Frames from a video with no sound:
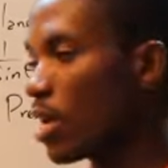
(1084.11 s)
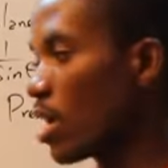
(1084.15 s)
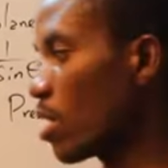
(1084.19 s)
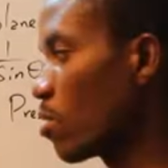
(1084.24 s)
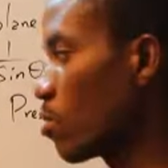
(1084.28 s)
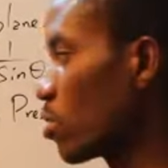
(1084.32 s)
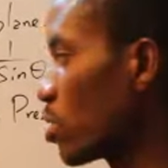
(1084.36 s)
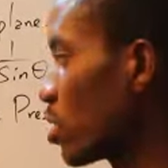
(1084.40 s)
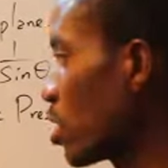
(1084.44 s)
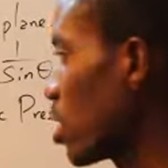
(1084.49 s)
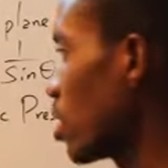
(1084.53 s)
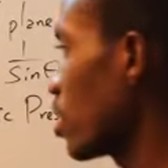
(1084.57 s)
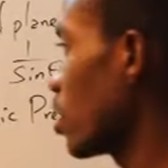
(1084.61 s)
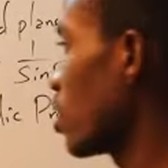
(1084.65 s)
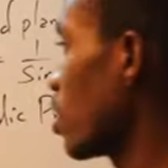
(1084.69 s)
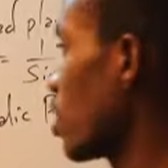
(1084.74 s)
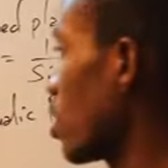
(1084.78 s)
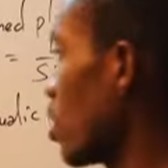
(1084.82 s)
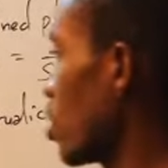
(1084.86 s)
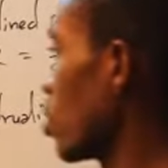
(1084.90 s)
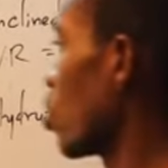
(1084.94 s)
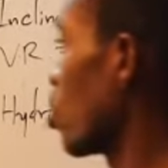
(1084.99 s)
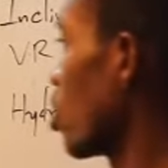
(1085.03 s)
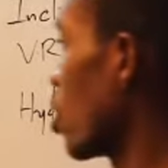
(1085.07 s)
and we said
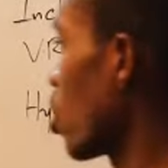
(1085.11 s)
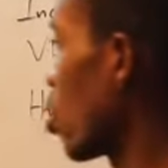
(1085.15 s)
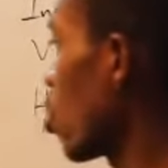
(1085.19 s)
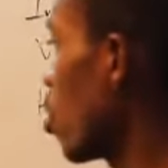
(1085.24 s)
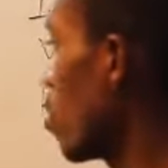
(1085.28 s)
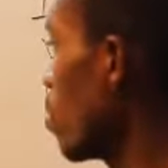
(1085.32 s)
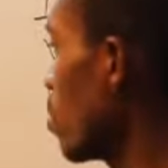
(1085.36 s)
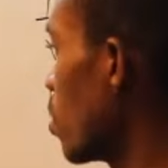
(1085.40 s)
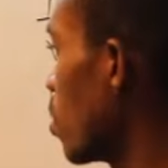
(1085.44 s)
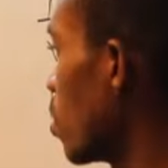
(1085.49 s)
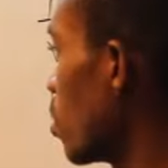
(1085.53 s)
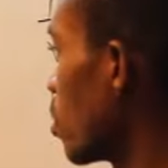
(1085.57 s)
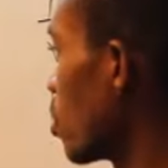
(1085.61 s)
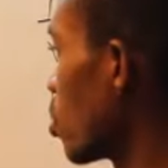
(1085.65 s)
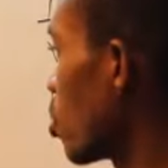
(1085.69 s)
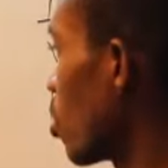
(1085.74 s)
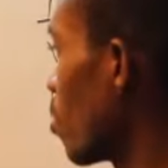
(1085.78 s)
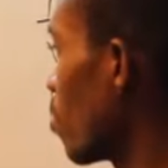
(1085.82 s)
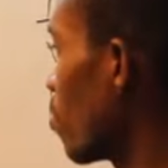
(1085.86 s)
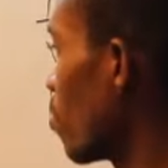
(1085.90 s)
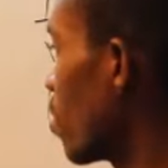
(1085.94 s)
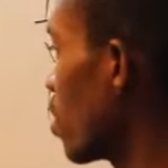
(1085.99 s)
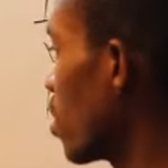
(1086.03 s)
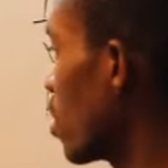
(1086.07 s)
they come in
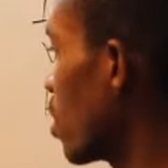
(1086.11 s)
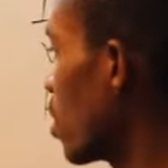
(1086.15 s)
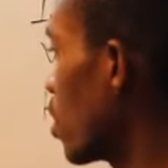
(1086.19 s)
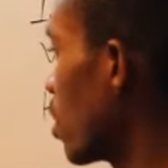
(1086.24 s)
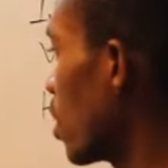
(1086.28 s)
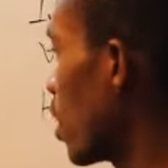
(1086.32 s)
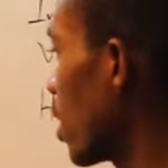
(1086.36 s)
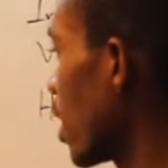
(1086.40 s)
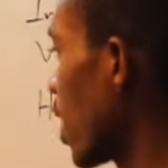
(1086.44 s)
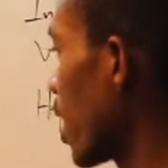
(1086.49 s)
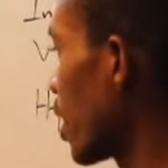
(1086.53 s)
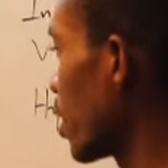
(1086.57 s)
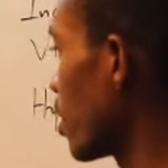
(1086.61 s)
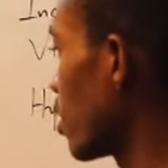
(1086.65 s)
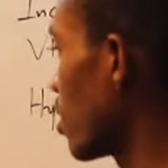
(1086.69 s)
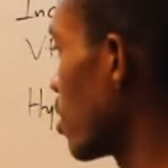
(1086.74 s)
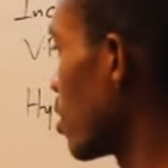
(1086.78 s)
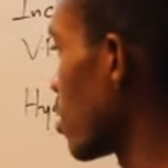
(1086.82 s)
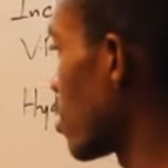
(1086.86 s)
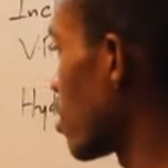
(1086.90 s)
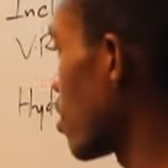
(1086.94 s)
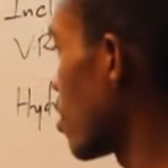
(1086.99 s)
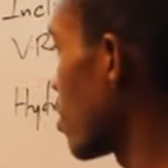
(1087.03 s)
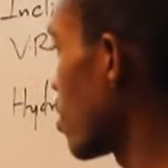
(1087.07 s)
something like
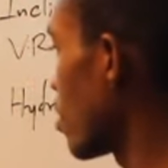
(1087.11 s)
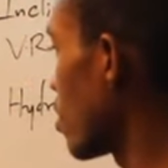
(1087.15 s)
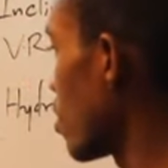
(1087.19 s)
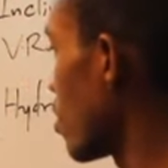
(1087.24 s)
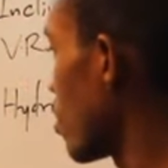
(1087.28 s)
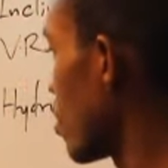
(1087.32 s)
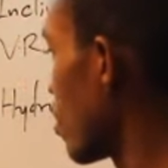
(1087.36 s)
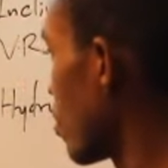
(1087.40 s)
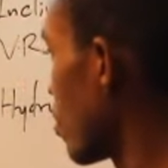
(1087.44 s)
this.